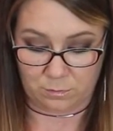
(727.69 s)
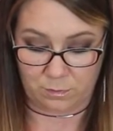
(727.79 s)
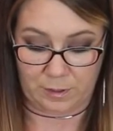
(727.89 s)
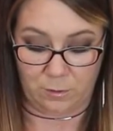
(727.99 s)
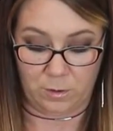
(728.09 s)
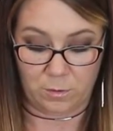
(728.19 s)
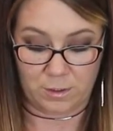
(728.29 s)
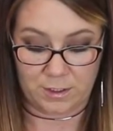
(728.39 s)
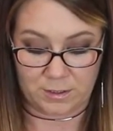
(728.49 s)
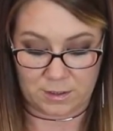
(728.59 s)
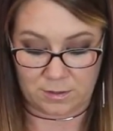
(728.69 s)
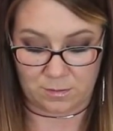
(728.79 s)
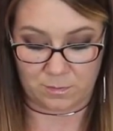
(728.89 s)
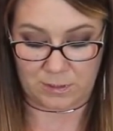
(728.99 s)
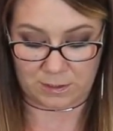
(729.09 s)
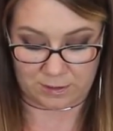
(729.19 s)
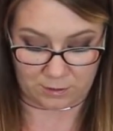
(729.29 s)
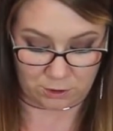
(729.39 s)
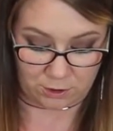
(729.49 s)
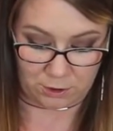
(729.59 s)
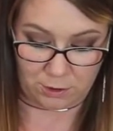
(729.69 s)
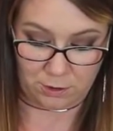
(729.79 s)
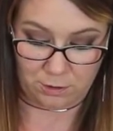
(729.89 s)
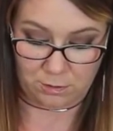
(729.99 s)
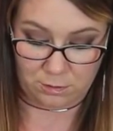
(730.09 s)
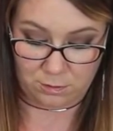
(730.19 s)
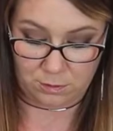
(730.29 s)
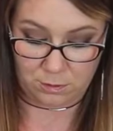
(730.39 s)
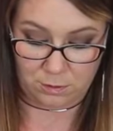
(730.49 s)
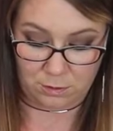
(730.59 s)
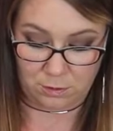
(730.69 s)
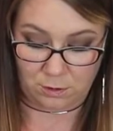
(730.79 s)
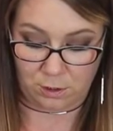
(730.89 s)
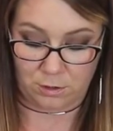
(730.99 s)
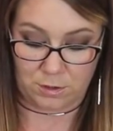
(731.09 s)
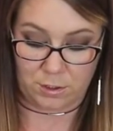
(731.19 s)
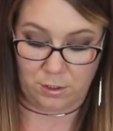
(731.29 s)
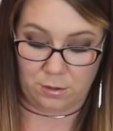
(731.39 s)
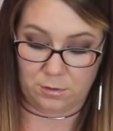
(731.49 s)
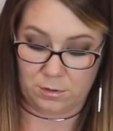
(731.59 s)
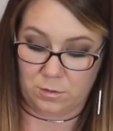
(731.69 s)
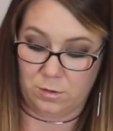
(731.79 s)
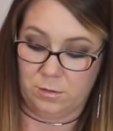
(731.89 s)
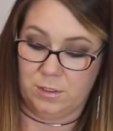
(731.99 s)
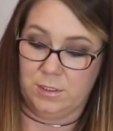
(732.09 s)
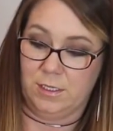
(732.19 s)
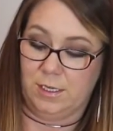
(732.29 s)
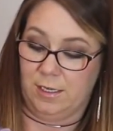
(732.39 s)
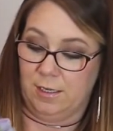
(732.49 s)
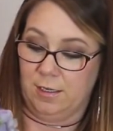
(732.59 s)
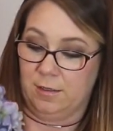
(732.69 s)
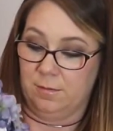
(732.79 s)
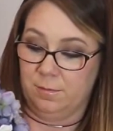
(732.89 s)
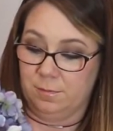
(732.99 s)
But we want it to be centered also, so we want it to hang